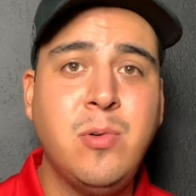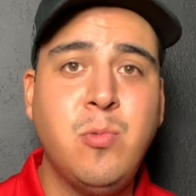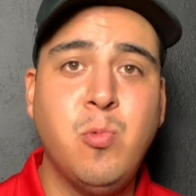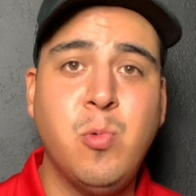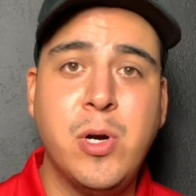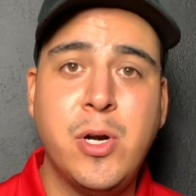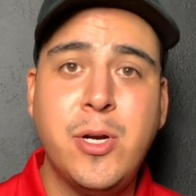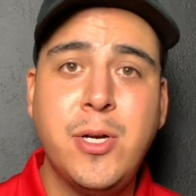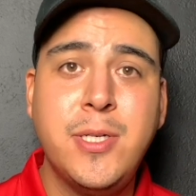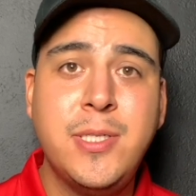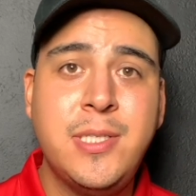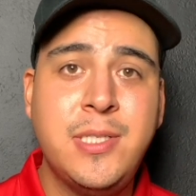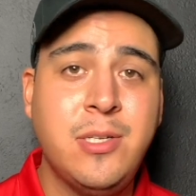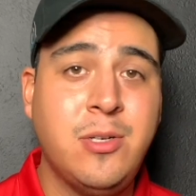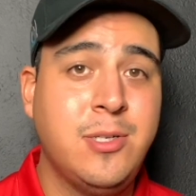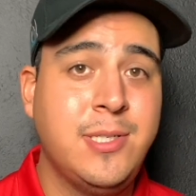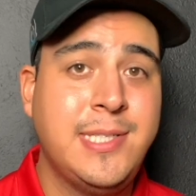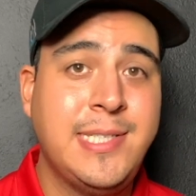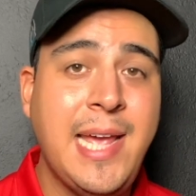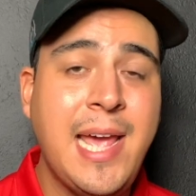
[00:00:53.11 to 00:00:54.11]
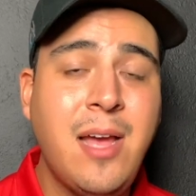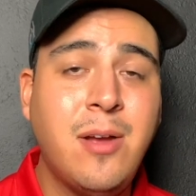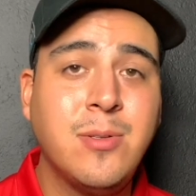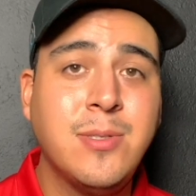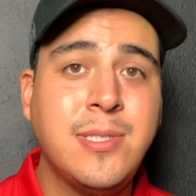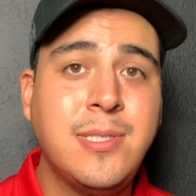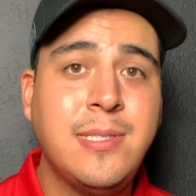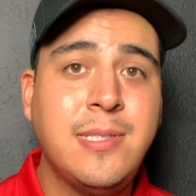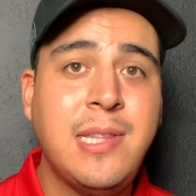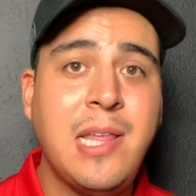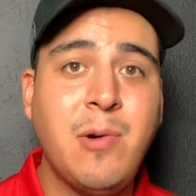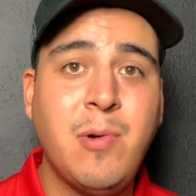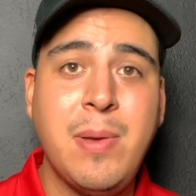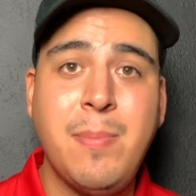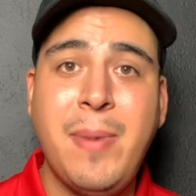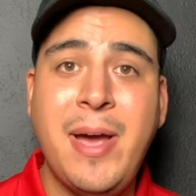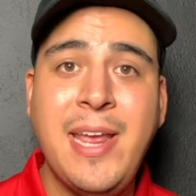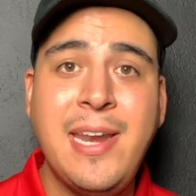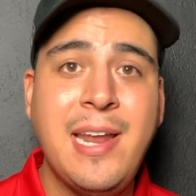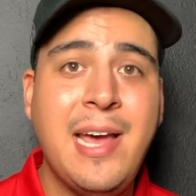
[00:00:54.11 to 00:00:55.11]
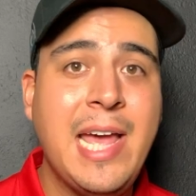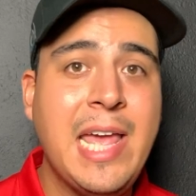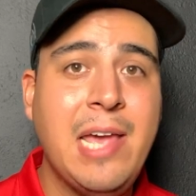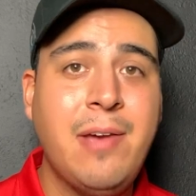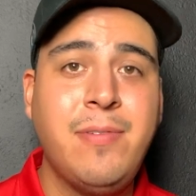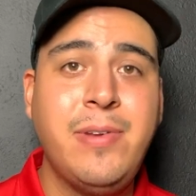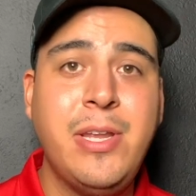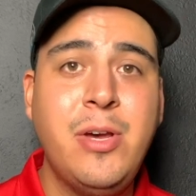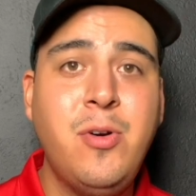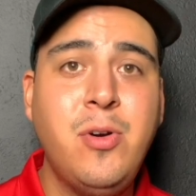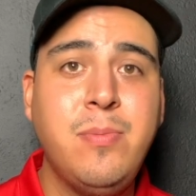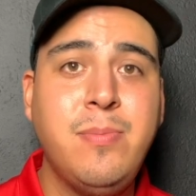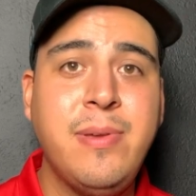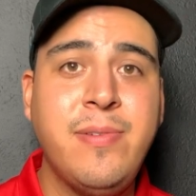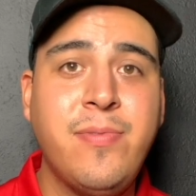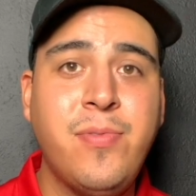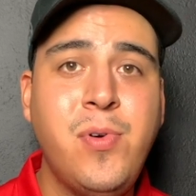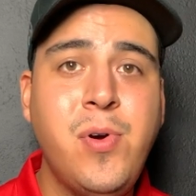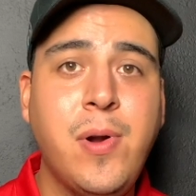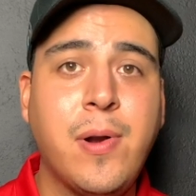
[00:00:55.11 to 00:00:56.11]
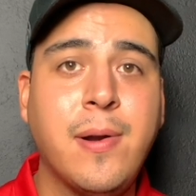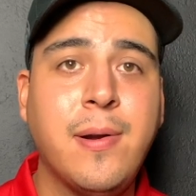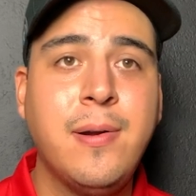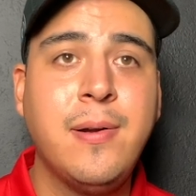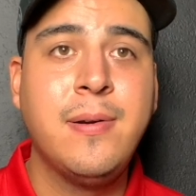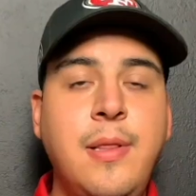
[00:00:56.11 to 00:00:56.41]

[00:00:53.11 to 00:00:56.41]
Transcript: words, or sounds that we might not have known before.